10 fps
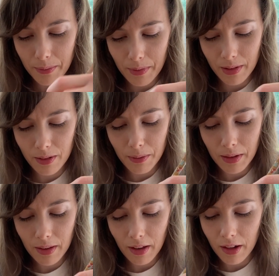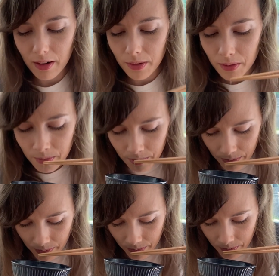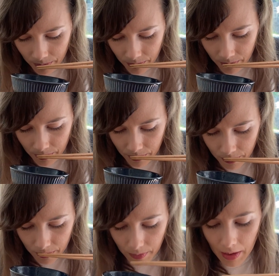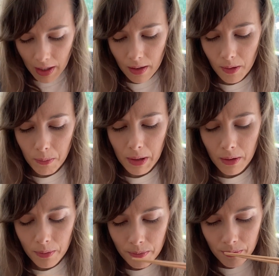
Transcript: I'm a little bit scared. I can smell,